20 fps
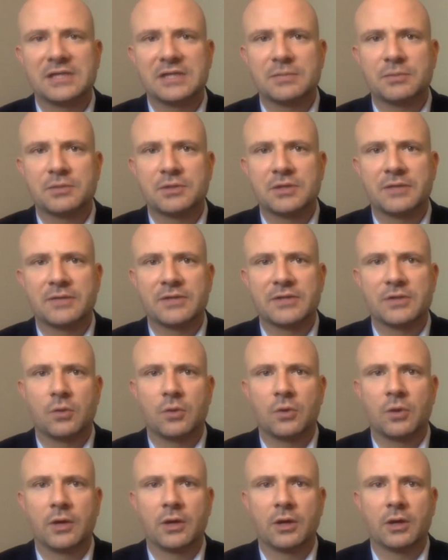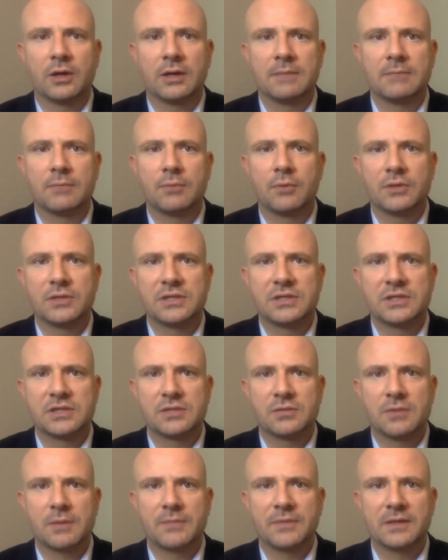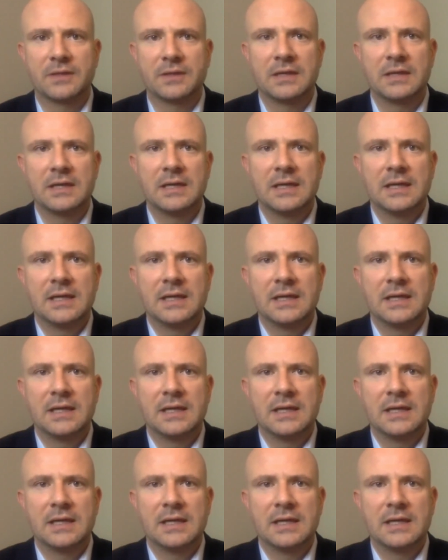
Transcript: 6% of its oil imports disrupted